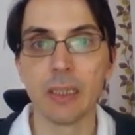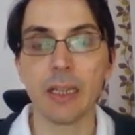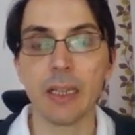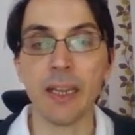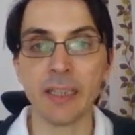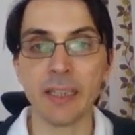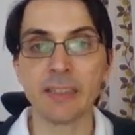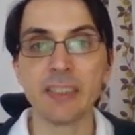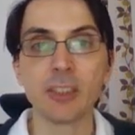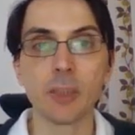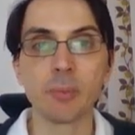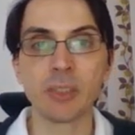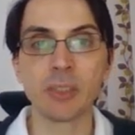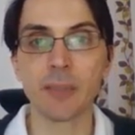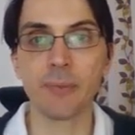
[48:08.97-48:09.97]
and these
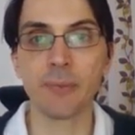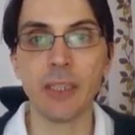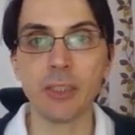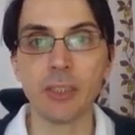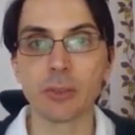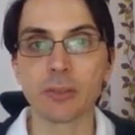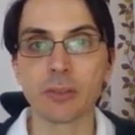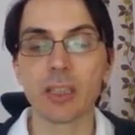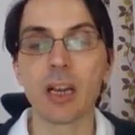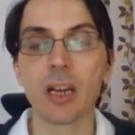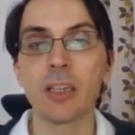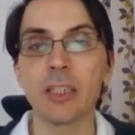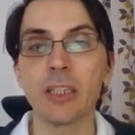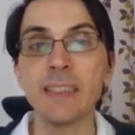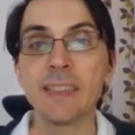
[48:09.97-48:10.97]
observations
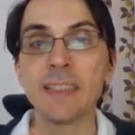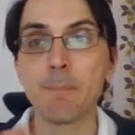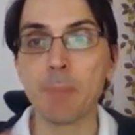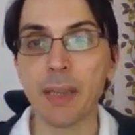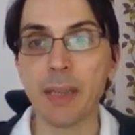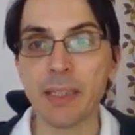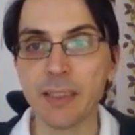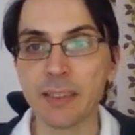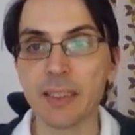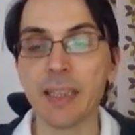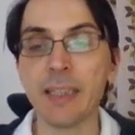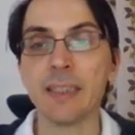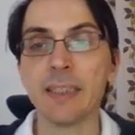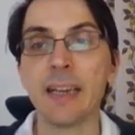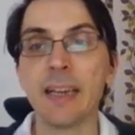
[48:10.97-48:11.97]
are independent
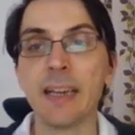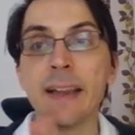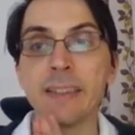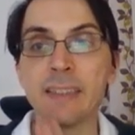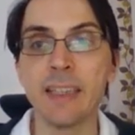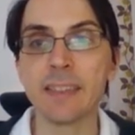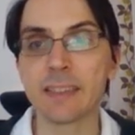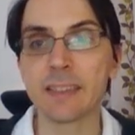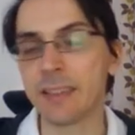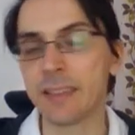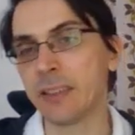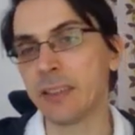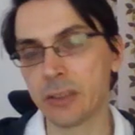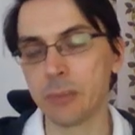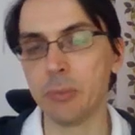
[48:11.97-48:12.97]
and identically
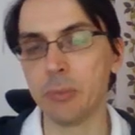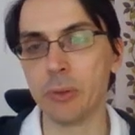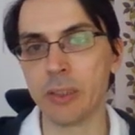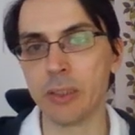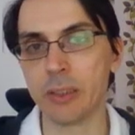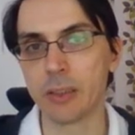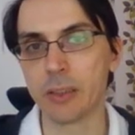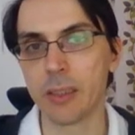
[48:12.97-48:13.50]
distributed.